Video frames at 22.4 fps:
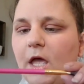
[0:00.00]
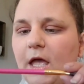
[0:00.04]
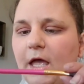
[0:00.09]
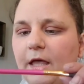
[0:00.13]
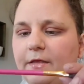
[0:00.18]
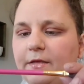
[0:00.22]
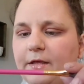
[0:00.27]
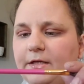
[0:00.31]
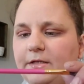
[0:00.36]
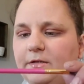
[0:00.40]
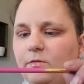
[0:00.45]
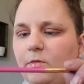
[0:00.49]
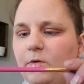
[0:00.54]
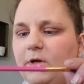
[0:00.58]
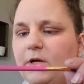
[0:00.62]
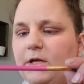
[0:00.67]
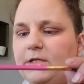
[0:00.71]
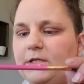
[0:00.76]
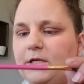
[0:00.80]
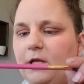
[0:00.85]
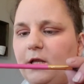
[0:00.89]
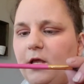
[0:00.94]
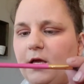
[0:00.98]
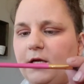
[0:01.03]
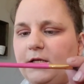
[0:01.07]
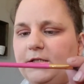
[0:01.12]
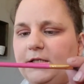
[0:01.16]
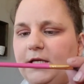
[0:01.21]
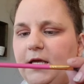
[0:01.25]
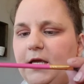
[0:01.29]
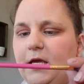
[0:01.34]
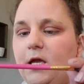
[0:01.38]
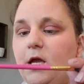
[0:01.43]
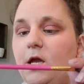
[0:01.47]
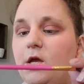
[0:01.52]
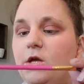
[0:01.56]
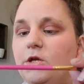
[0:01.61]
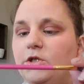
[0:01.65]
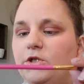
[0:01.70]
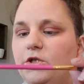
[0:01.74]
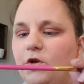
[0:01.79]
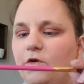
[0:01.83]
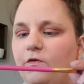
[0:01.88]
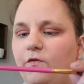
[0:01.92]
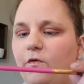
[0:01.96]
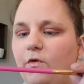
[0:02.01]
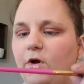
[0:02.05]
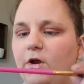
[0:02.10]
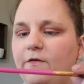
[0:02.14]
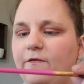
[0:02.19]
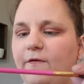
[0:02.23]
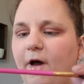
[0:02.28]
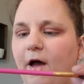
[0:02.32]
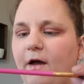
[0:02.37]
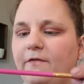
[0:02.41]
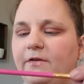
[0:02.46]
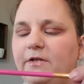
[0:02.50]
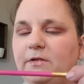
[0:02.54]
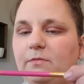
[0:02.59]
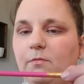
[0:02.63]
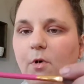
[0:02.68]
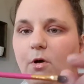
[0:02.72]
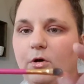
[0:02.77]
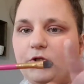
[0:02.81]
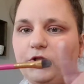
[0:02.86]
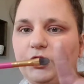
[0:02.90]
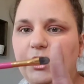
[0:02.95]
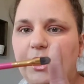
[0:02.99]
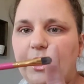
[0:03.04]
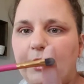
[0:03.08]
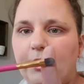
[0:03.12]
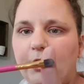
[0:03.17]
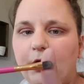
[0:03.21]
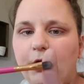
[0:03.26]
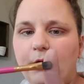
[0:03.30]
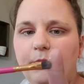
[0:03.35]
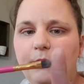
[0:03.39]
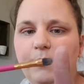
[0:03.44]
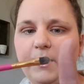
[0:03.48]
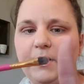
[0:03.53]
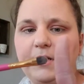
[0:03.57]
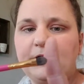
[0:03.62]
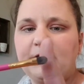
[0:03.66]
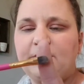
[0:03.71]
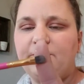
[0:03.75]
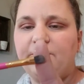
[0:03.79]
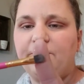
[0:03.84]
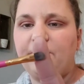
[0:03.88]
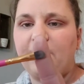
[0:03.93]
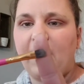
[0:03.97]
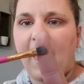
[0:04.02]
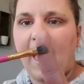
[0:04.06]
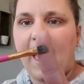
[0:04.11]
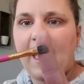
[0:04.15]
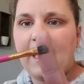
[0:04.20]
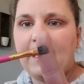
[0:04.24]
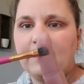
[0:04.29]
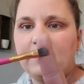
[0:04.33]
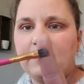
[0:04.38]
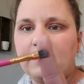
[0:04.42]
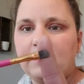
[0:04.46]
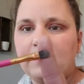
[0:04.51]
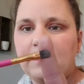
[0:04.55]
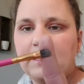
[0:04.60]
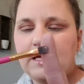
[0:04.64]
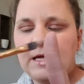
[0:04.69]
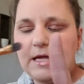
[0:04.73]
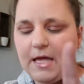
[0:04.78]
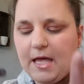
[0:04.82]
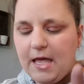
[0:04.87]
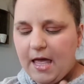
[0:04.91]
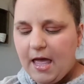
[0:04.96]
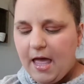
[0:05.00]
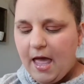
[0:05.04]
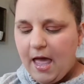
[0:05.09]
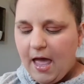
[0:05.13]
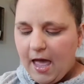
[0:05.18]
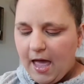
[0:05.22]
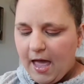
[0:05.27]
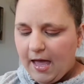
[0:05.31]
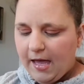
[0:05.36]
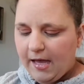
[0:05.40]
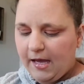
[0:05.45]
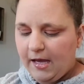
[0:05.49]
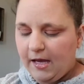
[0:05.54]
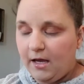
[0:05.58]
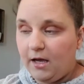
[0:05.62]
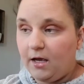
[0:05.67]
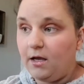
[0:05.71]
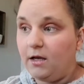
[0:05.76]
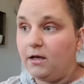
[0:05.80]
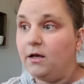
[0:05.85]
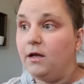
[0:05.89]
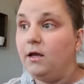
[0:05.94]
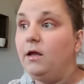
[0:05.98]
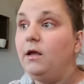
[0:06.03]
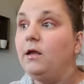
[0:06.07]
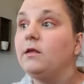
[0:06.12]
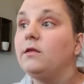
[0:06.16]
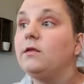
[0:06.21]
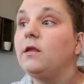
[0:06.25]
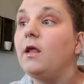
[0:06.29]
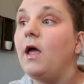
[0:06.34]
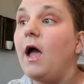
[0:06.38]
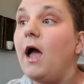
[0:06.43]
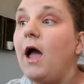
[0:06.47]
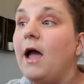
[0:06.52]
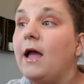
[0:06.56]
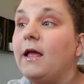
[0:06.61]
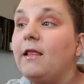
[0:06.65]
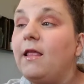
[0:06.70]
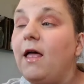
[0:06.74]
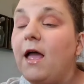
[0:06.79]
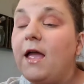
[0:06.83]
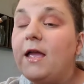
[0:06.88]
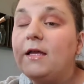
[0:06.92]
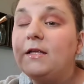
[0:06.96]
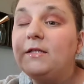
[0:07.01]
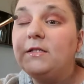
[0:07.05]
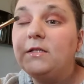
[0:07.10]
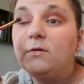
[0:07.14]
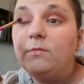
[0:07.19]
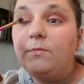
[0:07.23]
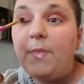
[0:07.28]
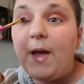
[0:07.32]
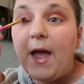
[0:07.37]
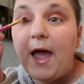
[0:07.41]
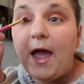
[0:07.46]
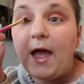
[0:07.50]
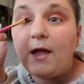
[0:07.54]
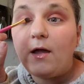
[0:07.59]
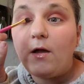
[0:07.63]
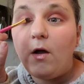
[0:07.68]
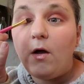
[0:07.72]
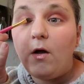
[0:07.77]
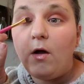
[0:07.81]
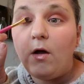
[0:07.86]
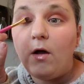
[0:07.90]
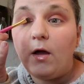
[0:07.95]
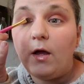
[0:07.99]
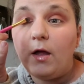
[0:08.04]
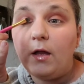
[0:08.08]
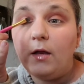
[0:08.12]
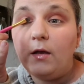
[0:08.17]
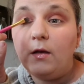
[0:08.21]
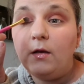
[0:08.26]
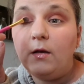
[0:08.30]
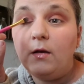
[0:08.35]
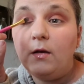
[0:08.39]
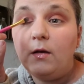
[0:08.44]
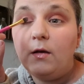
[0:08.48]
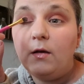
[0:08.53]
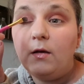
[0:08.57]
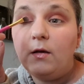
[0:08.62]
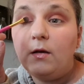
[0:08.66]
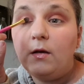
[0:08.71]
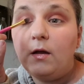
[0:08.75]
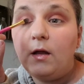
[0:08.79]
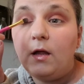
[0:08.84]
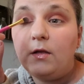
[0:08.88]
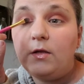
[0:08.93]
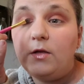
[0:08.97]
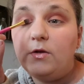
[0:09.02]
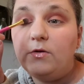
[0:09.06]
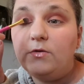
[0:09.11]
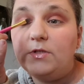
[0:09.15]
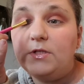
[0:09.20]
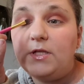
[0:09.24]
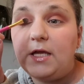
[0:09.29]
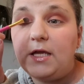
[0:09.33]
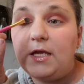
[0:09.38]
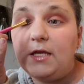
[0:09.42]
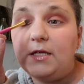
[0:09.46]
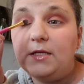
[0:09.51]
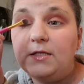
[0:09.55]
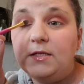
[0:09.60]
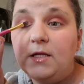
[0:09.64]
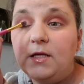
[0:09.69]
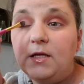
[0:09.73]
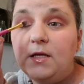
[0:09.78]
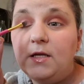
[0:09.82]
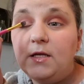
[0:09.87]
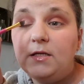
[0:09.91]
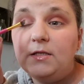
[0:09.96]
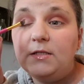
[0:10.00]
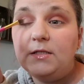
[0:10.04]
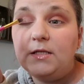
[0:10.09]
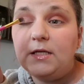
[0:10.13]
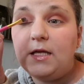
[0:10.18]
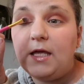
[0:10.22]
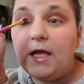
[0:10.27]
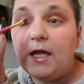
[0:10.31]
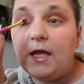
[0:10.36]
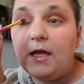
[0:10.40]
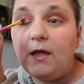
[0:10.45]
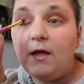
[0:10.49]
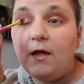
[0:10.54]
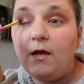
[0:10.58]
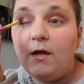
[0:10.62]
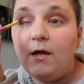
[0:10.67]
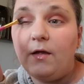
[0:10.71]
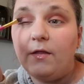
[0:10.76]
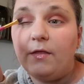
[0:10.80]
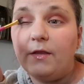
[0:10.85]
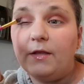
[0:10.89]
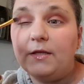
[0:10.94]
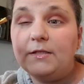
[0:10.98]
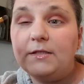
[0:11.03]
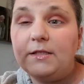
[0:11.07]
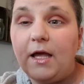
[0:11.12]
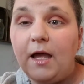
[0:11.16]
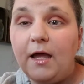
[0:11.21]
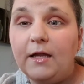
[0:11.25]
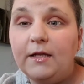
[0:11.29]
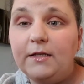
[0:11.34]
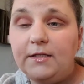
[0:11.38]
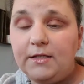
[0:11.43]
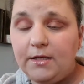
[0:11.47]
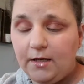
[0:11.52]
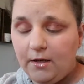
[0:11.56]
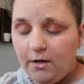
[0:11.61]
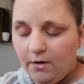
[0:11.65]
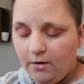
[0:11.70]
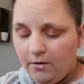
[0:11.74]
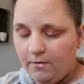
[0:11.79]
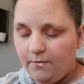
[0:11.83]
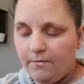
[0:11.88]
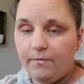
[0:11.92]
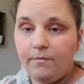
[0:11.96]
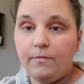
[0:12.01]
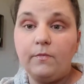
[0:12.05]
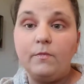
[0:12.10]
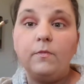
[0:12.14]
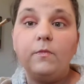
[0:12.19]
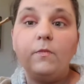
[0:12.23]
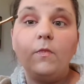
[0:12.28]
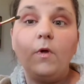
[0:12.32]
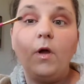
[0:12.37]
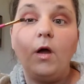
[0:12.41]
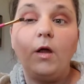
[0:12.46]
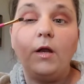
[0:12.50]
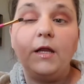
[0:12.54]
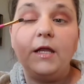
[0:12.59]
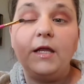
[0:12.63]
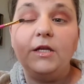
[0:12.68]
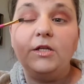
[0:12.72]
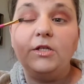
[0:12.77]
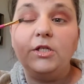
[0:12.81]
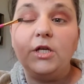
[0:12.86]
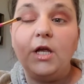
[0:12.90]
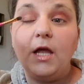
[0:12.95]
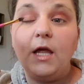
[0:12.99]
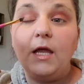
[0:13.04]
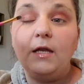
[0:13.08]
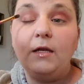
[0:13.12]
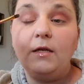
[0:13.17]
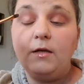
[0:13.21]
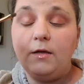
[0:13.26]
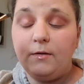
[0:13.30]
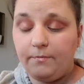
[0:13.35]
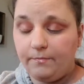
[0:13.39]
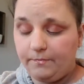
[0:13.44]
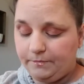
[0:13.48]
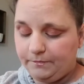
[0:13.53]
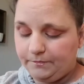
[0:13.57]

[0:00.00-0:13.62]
And this one is a Luxie 245 small shader, but it's flat. And I like to pack on, use these to get on the sides here, on each end.